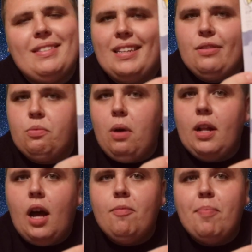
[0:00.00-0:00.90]
as this is
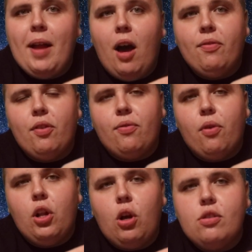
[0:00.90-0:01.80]
one that I've been after
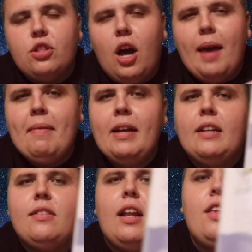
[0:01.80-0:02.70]
for a long time. So